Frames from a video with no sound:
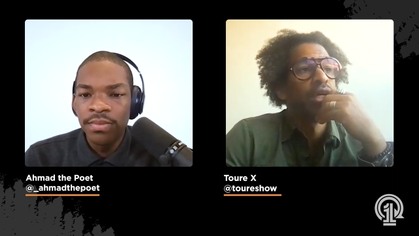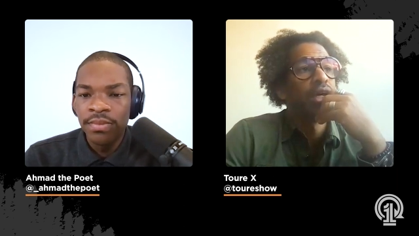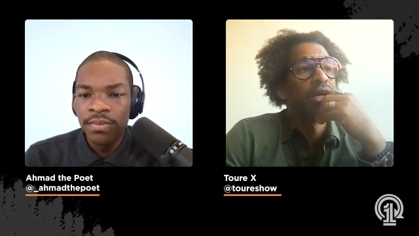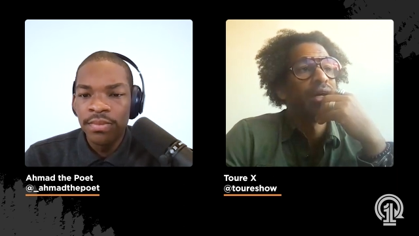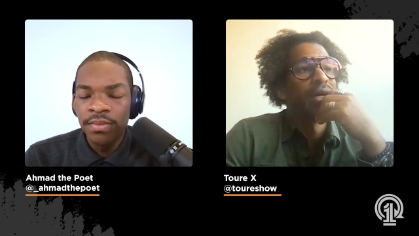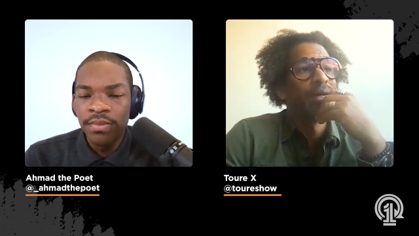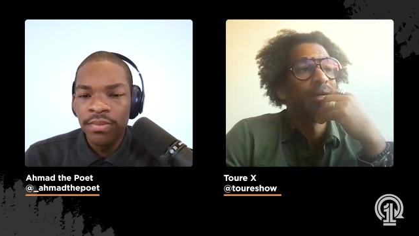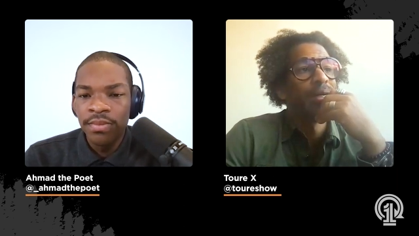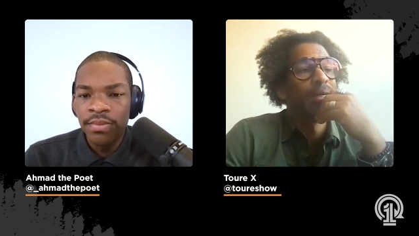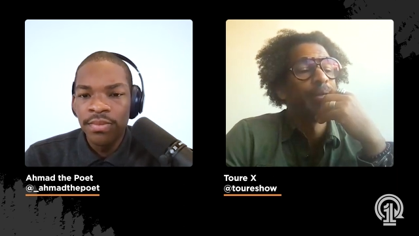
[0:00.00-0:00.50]

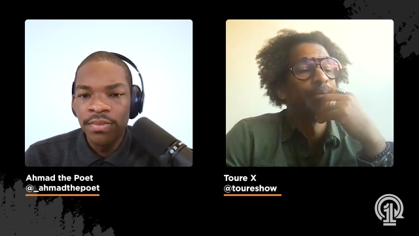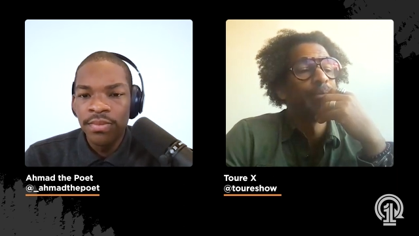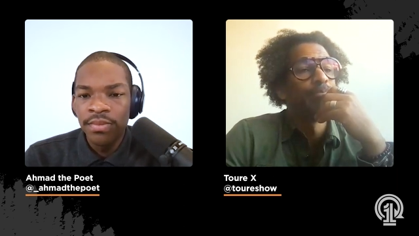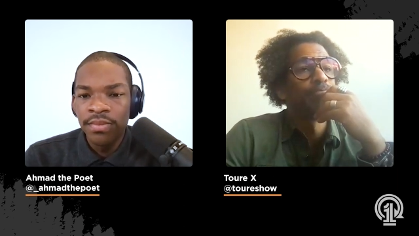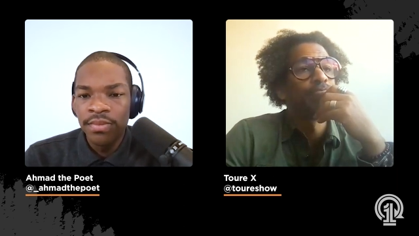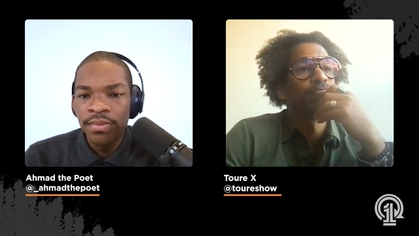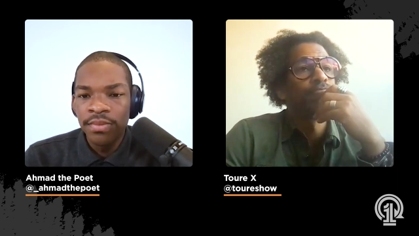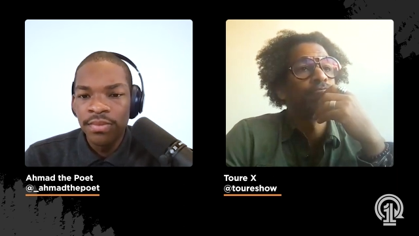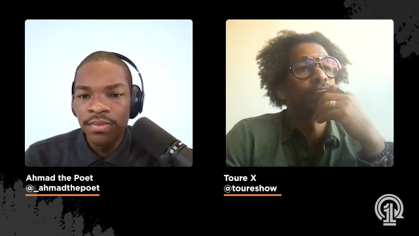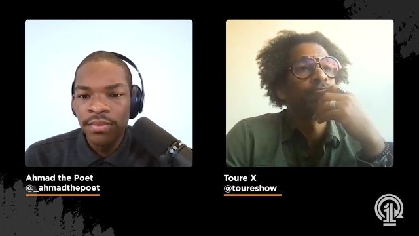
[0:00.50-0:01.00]

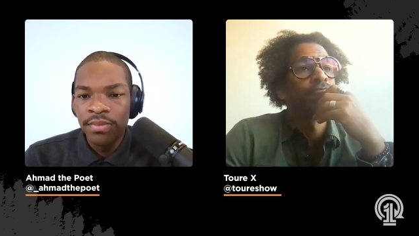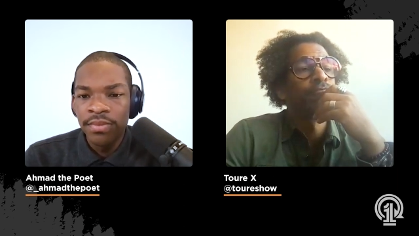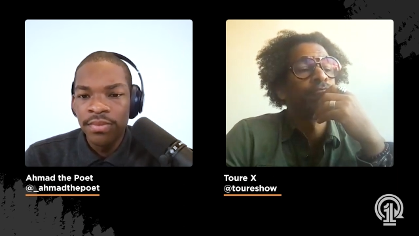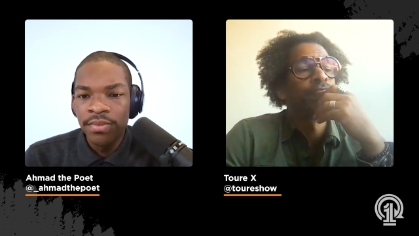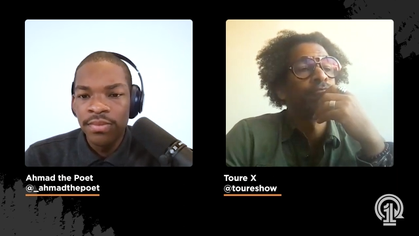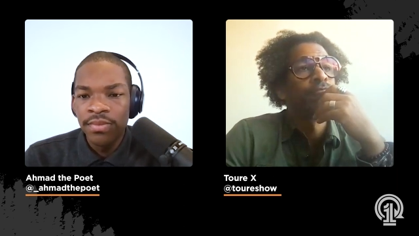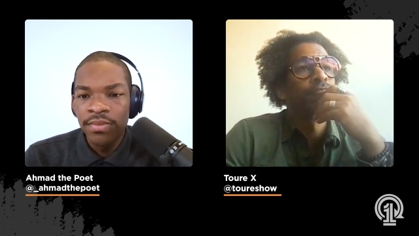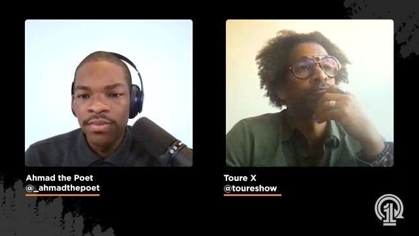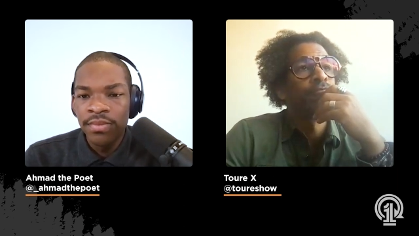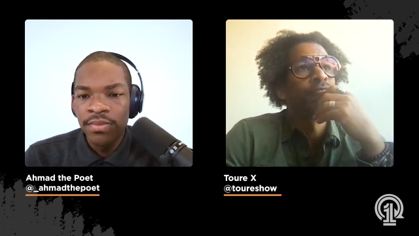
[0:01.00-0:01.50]
Speaker 1: Um,
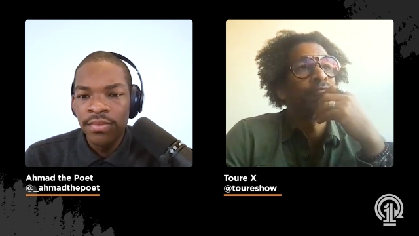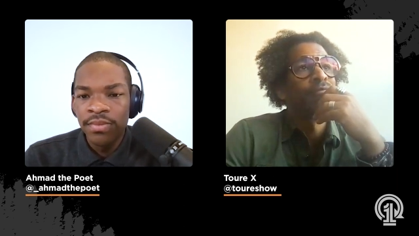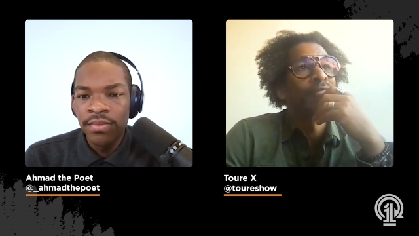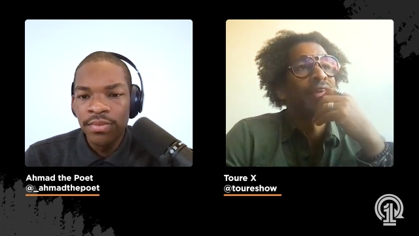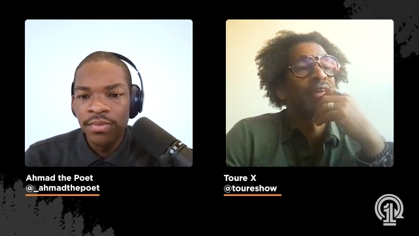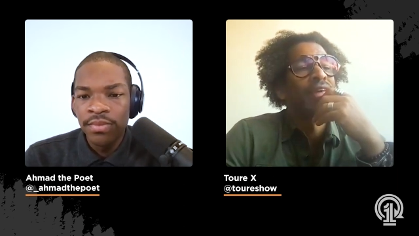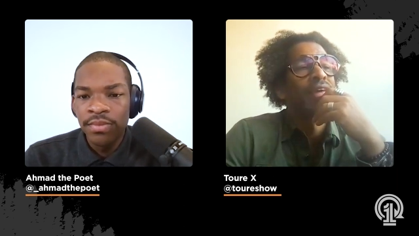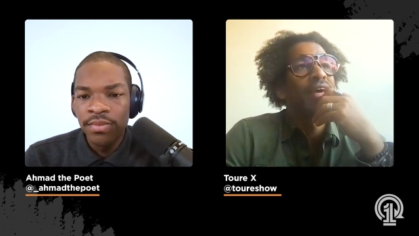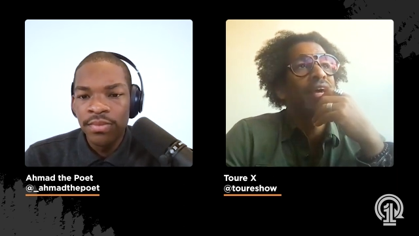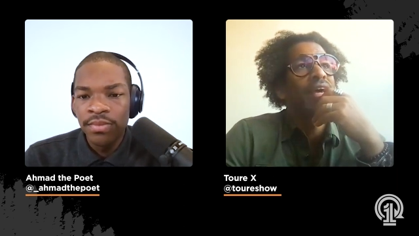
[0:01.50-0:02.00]

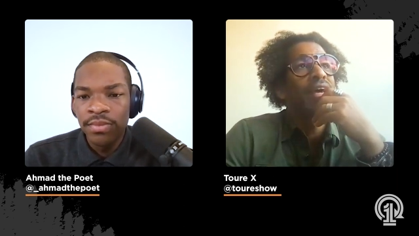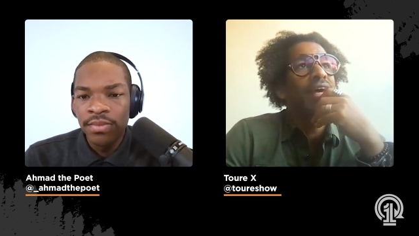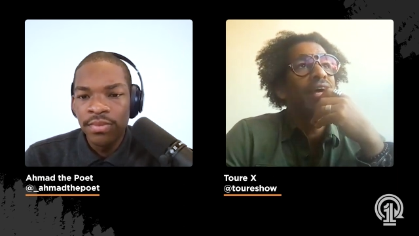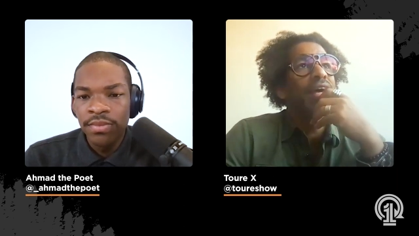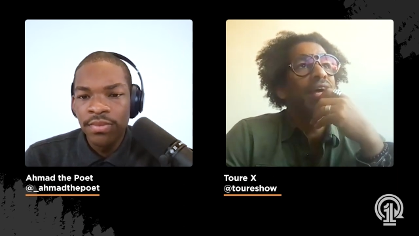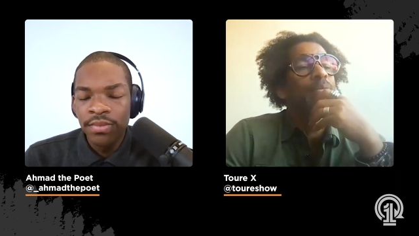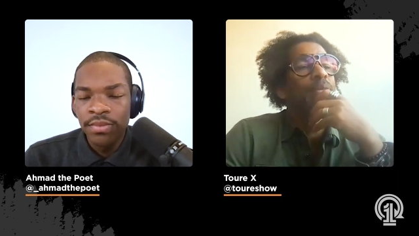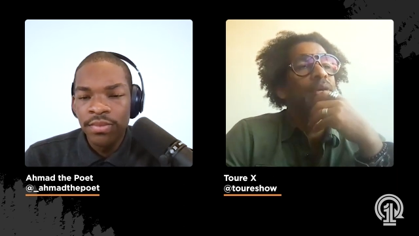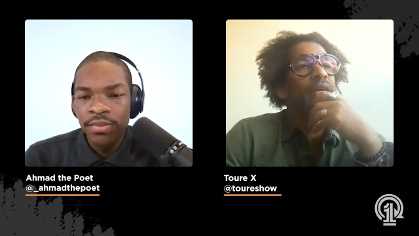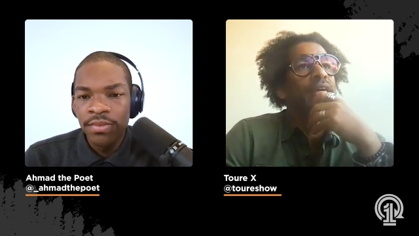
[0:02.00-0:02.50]

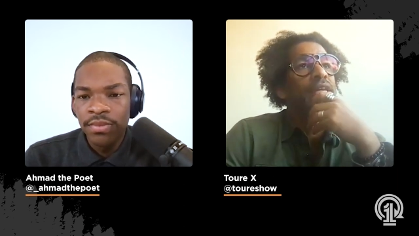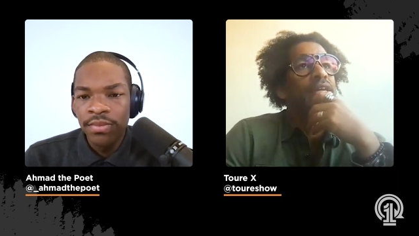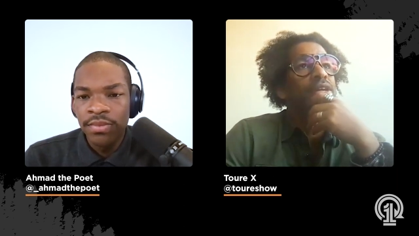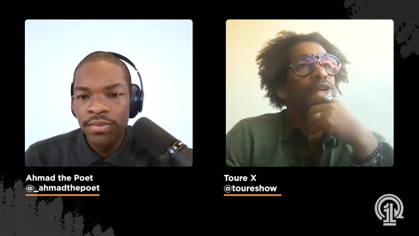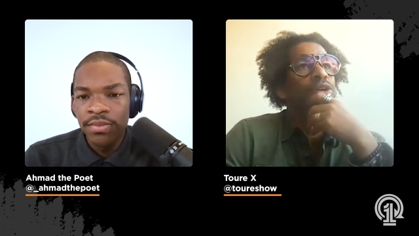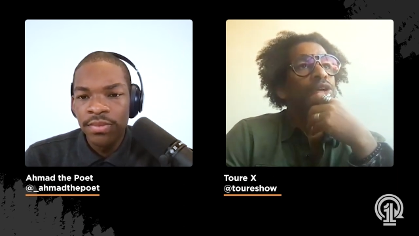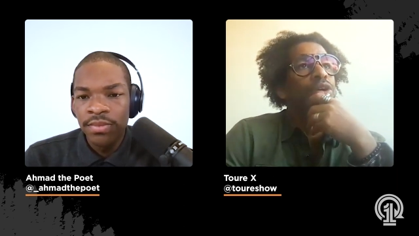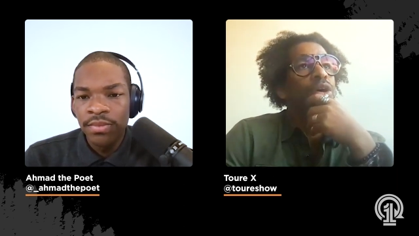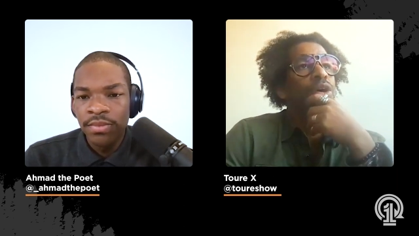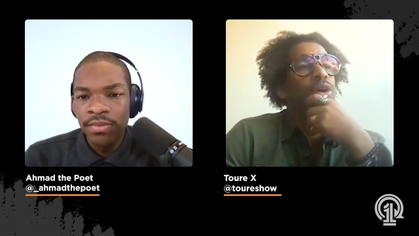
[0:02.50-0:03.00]
I, mean,
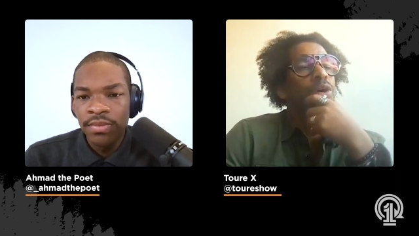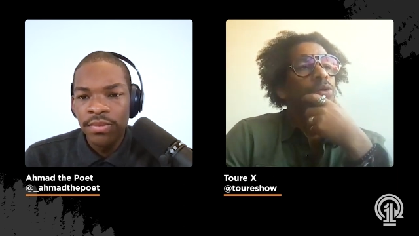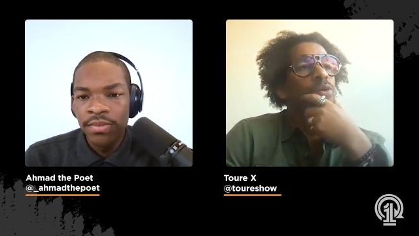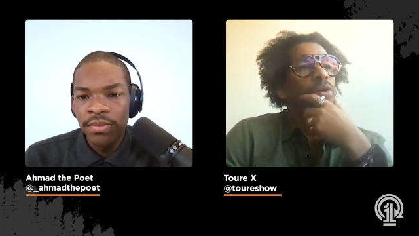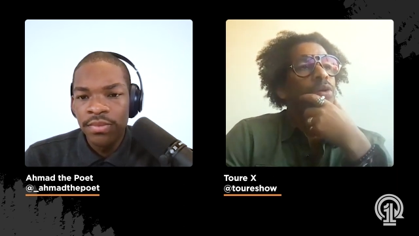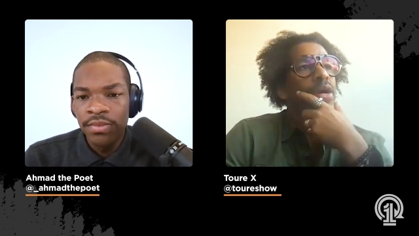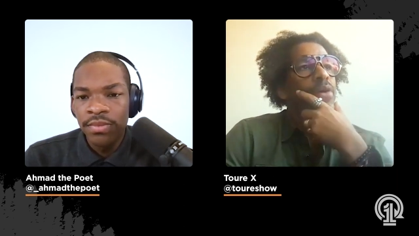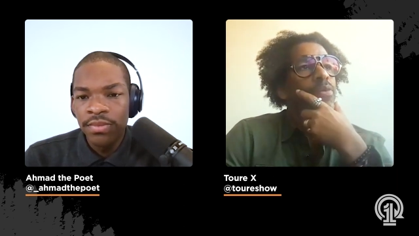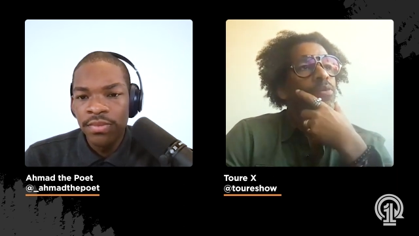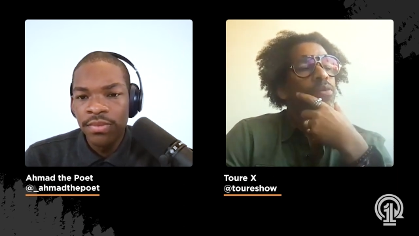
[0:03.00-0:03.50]
you know,
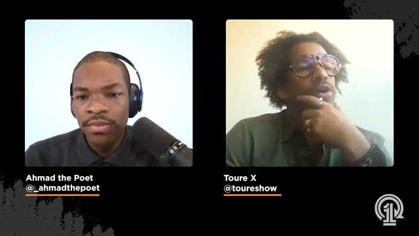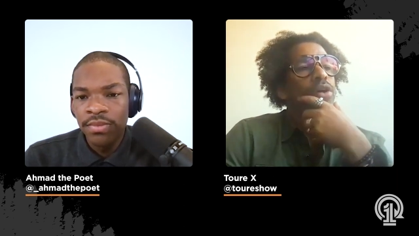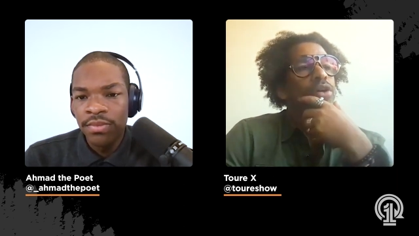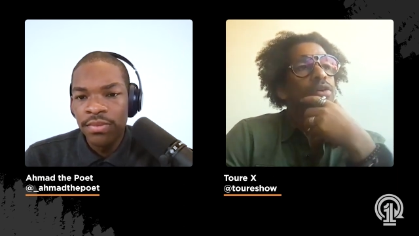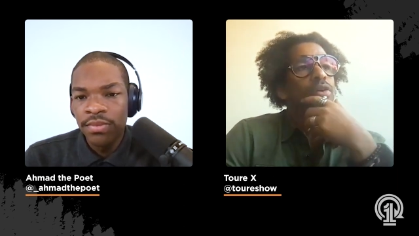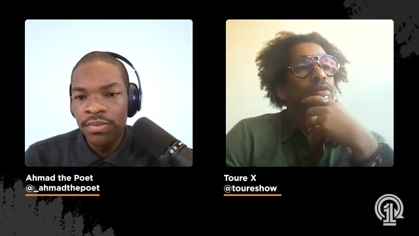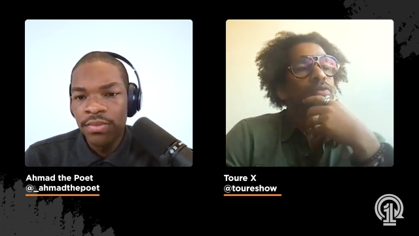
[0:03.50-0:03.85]
I wonder